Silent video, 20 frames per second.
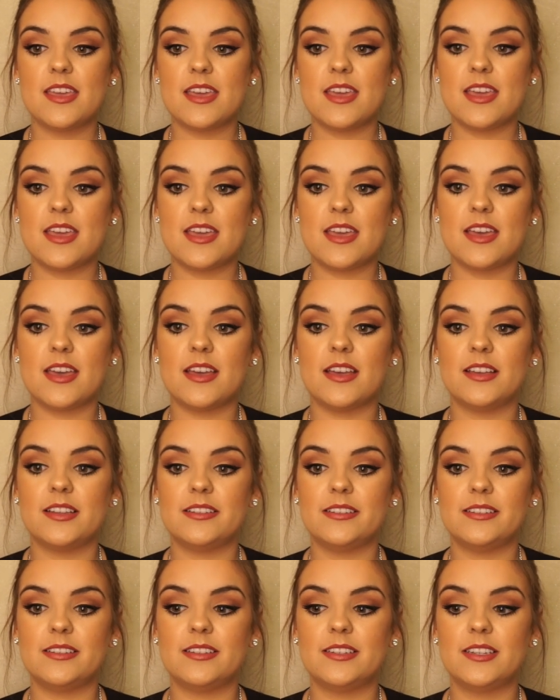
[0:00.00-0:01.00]

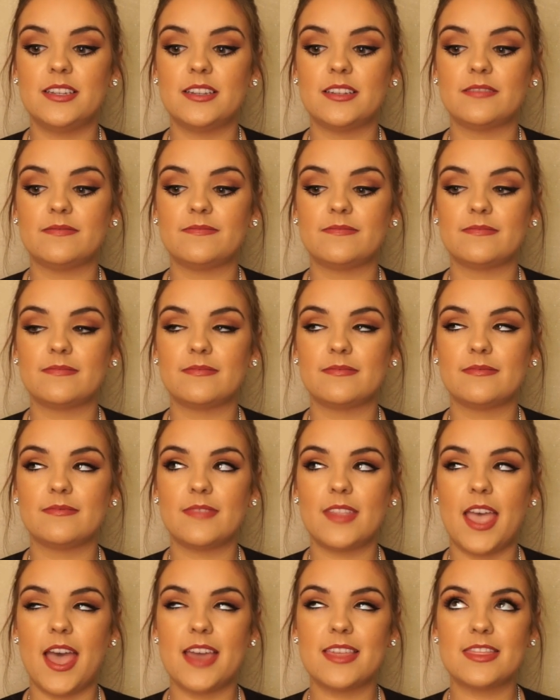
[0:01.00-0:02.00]
And
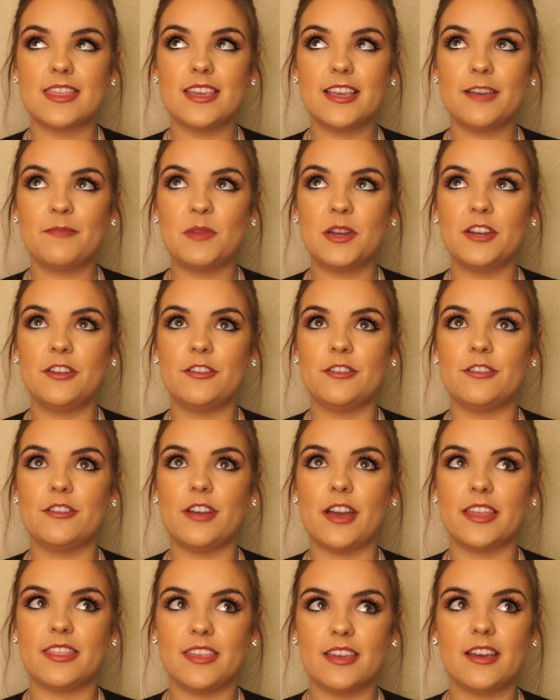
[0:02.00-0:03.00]
I think I'm going to,
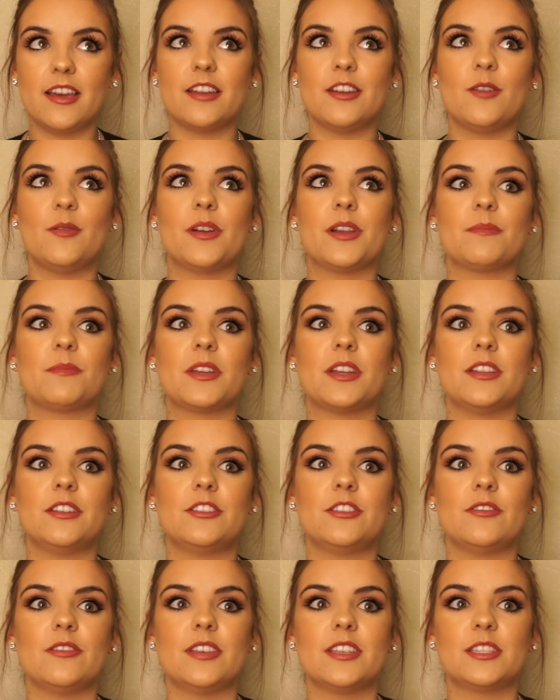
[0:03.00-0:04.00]
I think I know what I'm going to
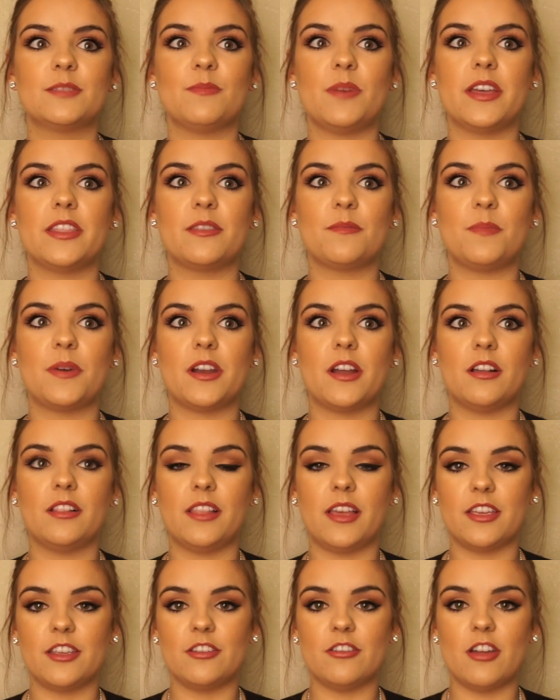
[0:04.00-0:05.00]
do this month, but I'll
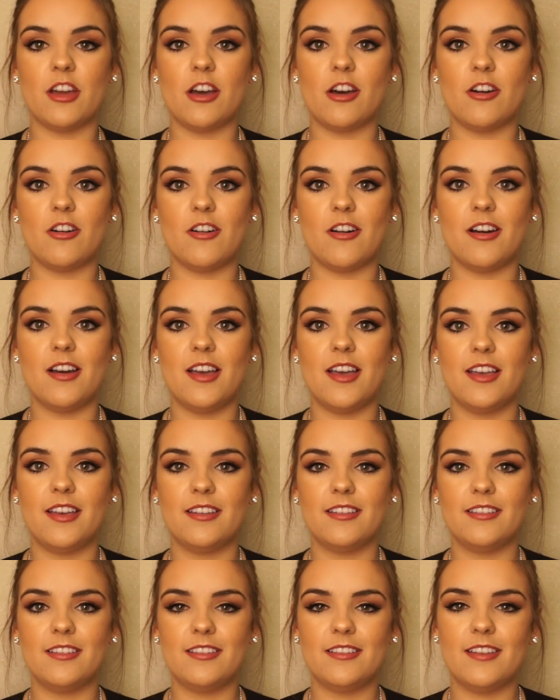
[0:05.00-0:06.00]
let you know
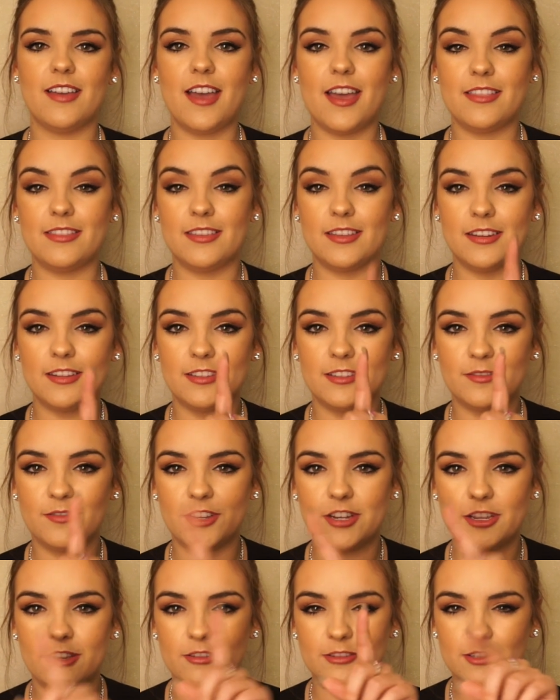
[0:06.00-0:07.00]
at the end of this
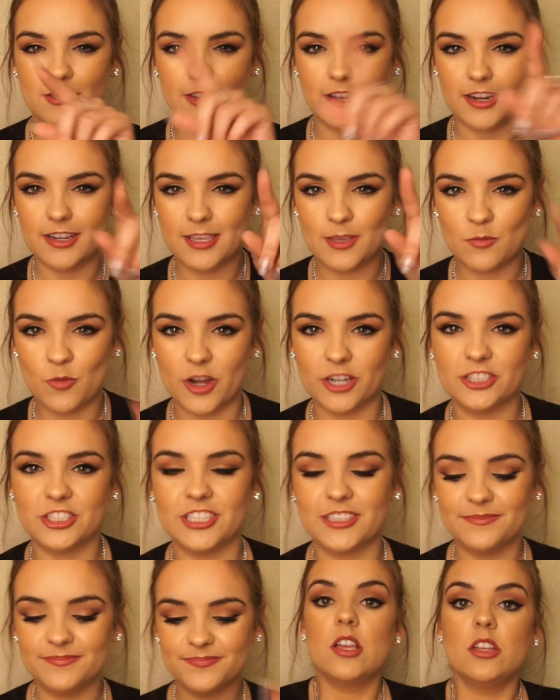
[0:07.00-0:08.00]
video, so you got to keep
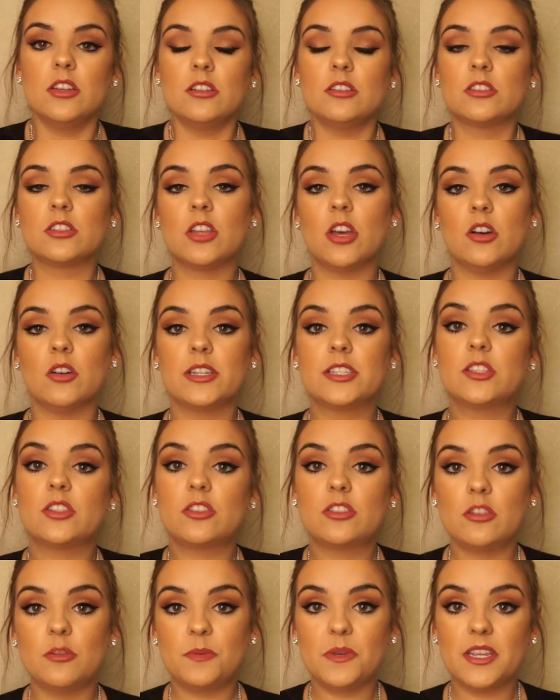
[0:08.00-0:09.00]
watching. So it's
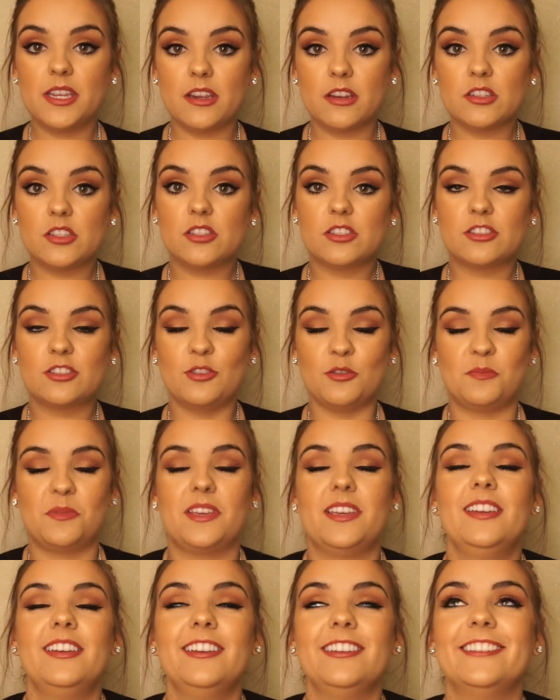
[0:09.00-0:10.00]
soupy,
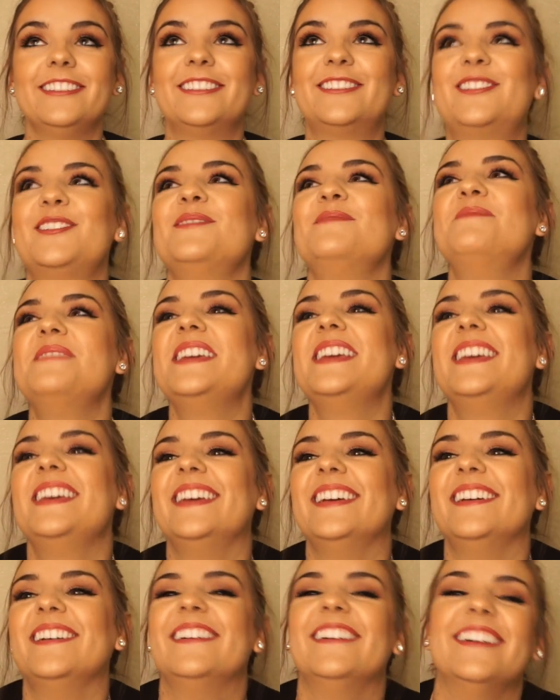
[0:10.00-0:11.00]
soupy, soupy.